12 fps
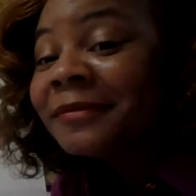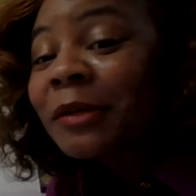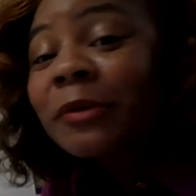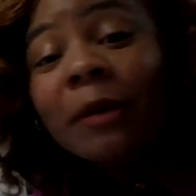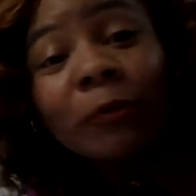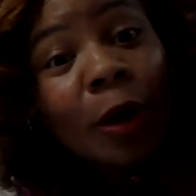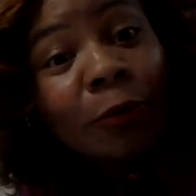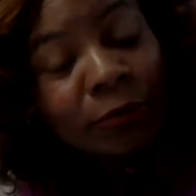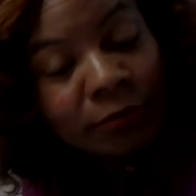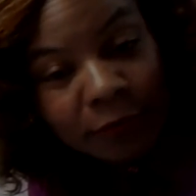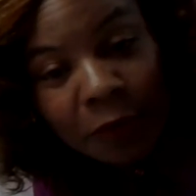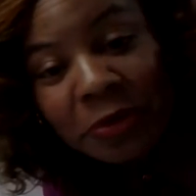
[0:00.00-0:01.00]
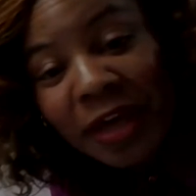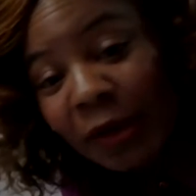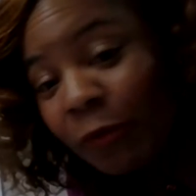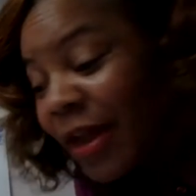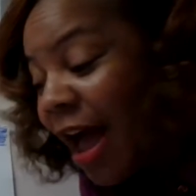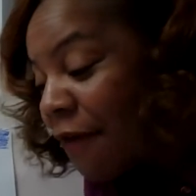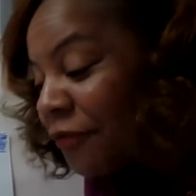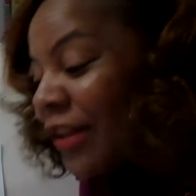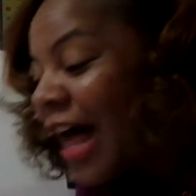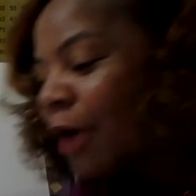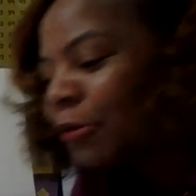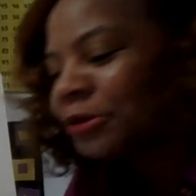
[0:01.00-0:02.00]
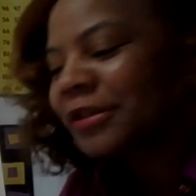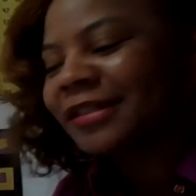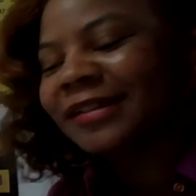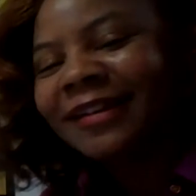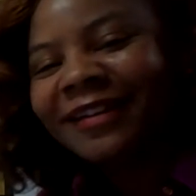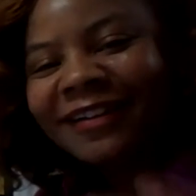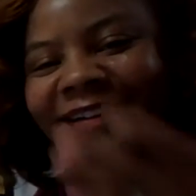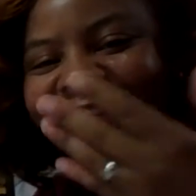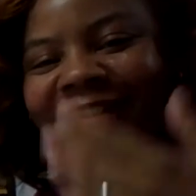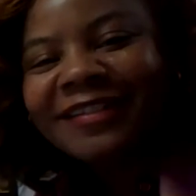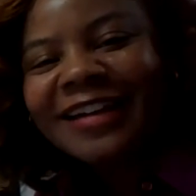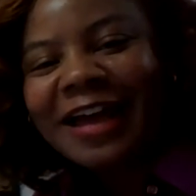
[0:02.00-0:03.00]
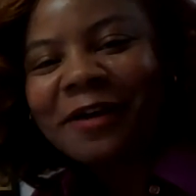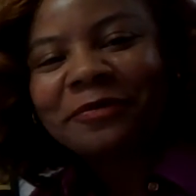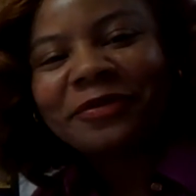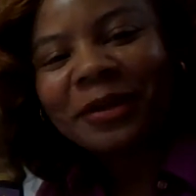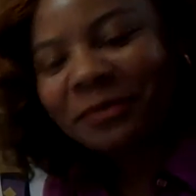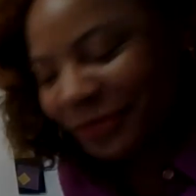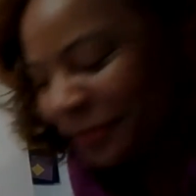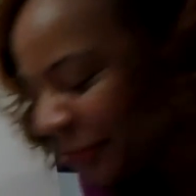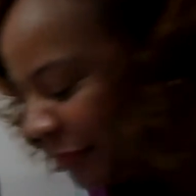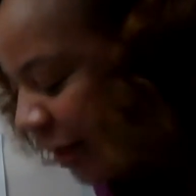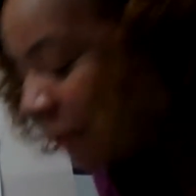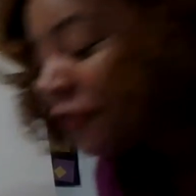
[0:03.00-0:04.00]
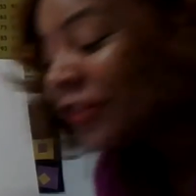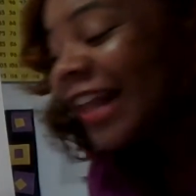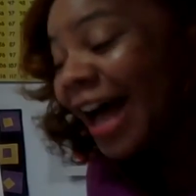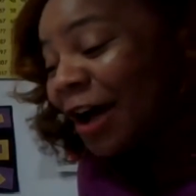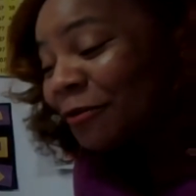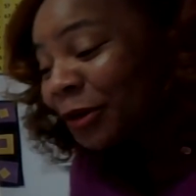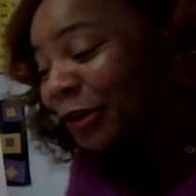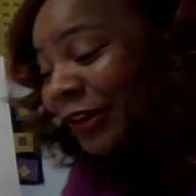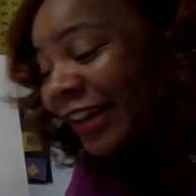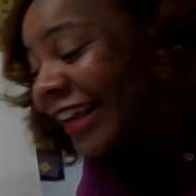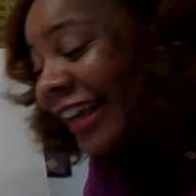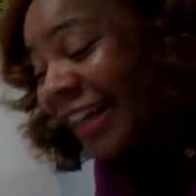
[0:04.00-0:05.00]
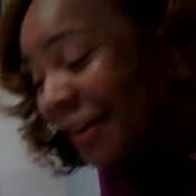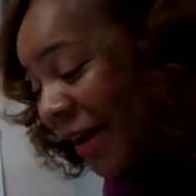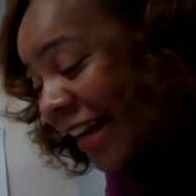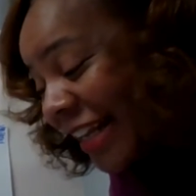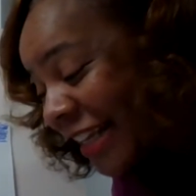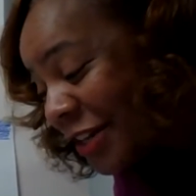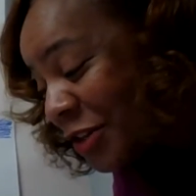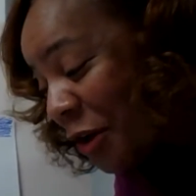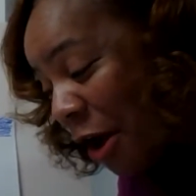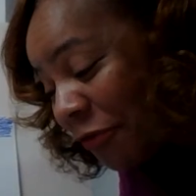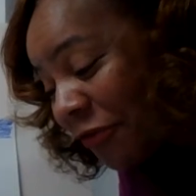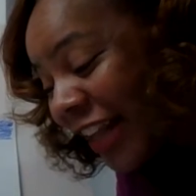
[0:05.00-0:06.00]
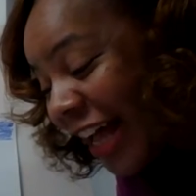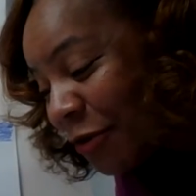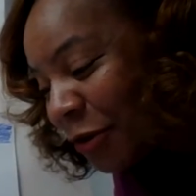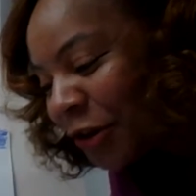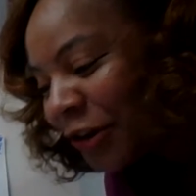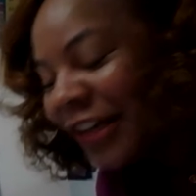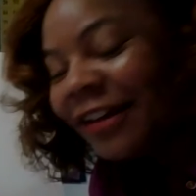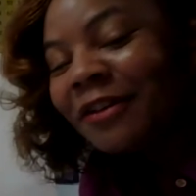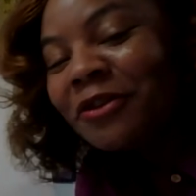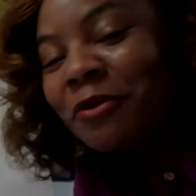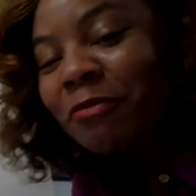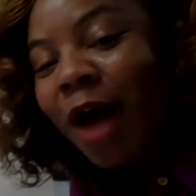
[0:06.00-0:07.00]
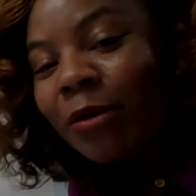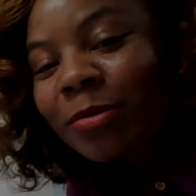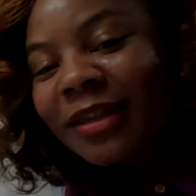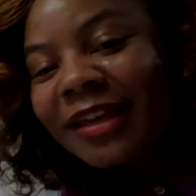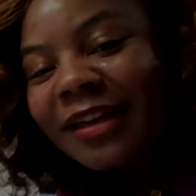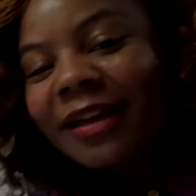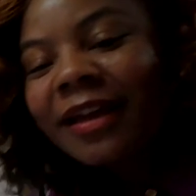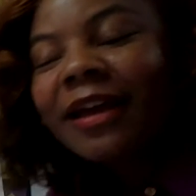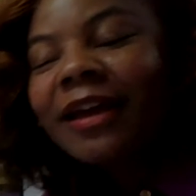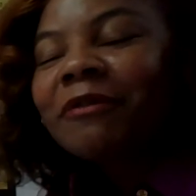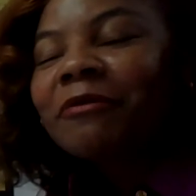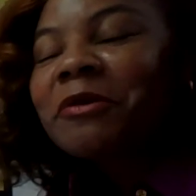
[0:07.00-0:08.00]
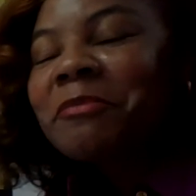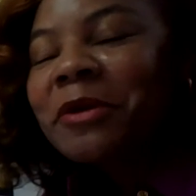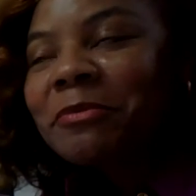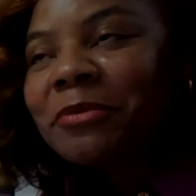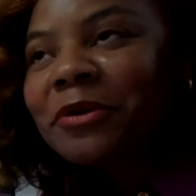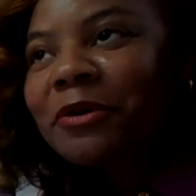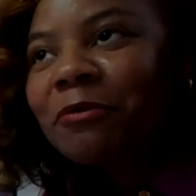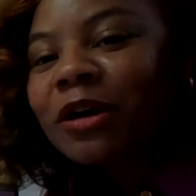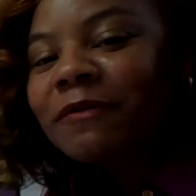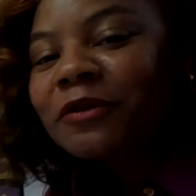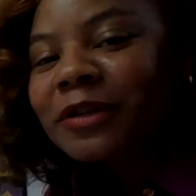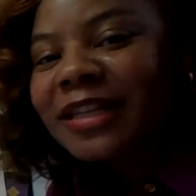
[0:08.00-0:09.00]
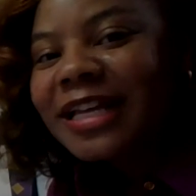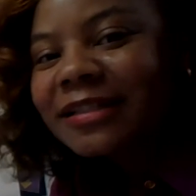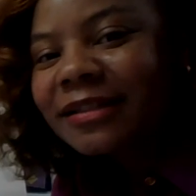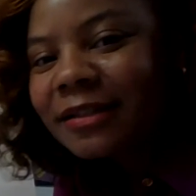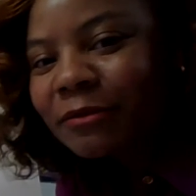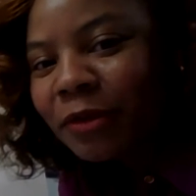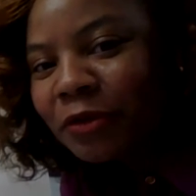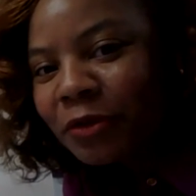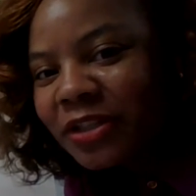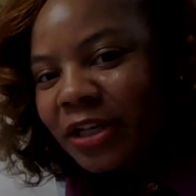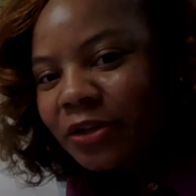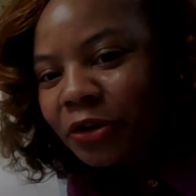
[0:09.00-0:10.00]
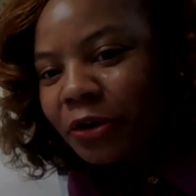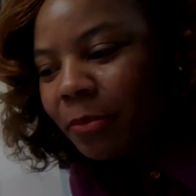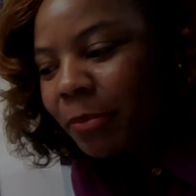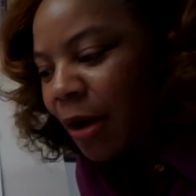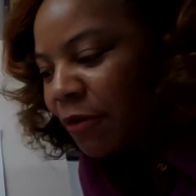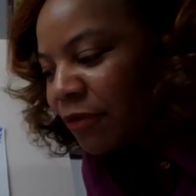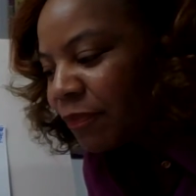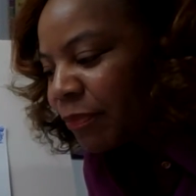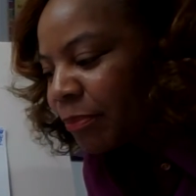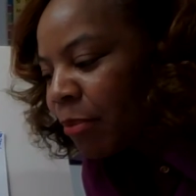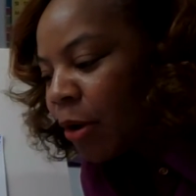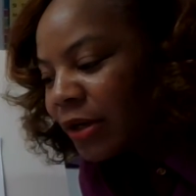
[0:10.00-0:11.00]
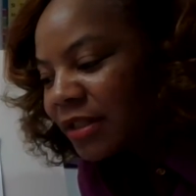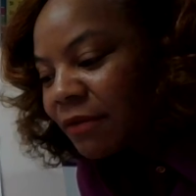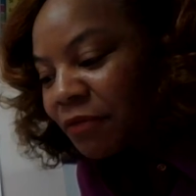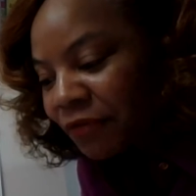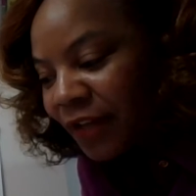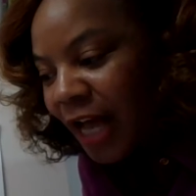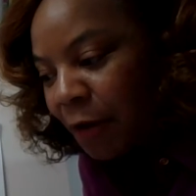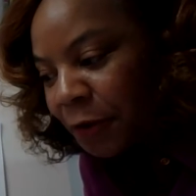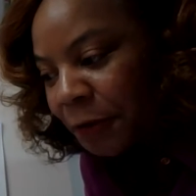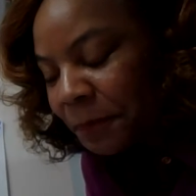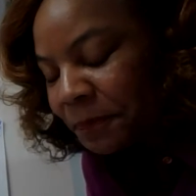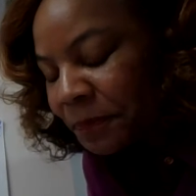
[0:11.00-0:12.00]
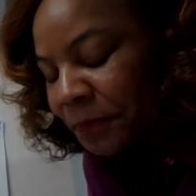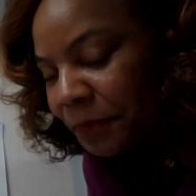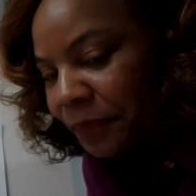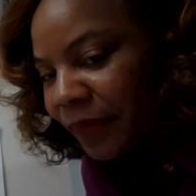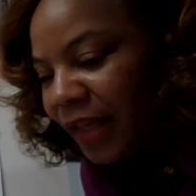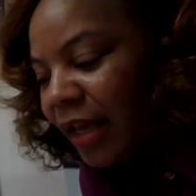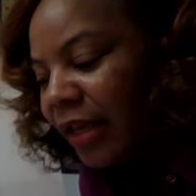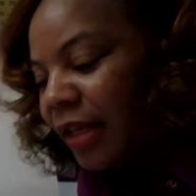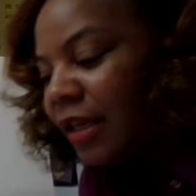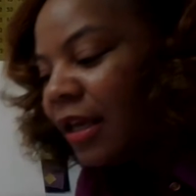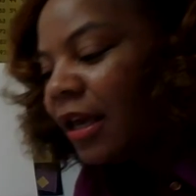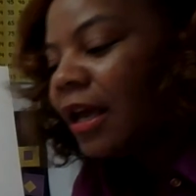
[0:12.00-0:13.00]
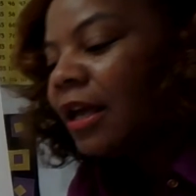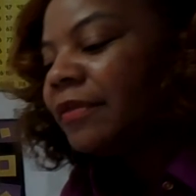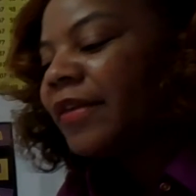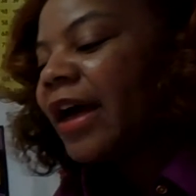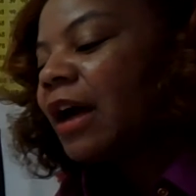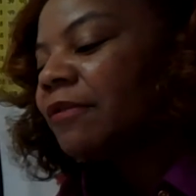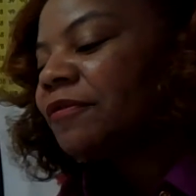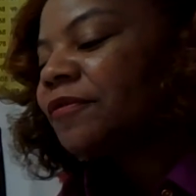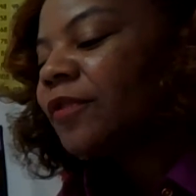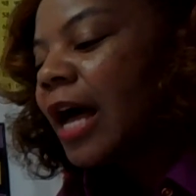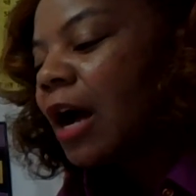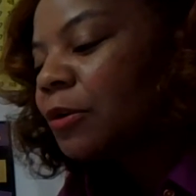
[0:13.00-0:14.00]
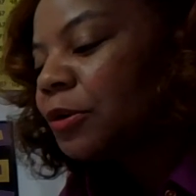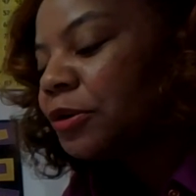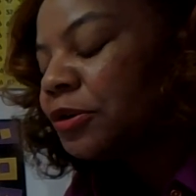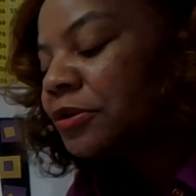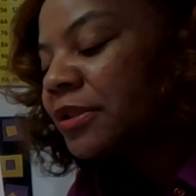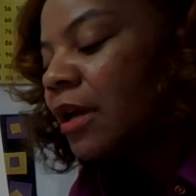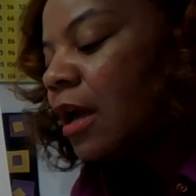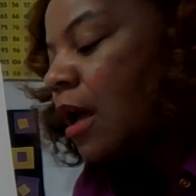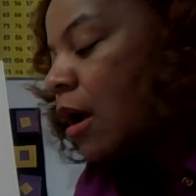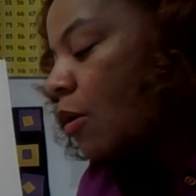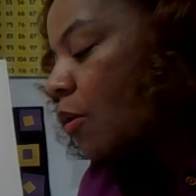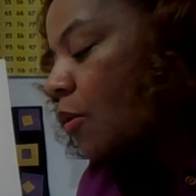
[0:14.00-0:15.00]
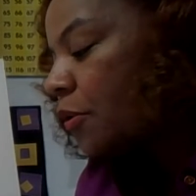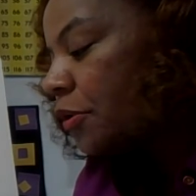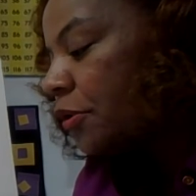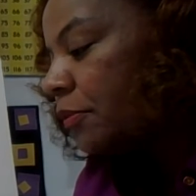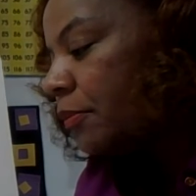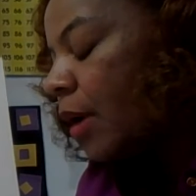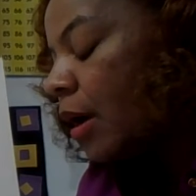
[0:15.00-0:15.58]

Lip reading: Yep. Oh, okay. We have flowers. Now, a flower, anybody can draw a flower. You probably remember one of your lessons with your teacher about parts of a flower, and that flowers, or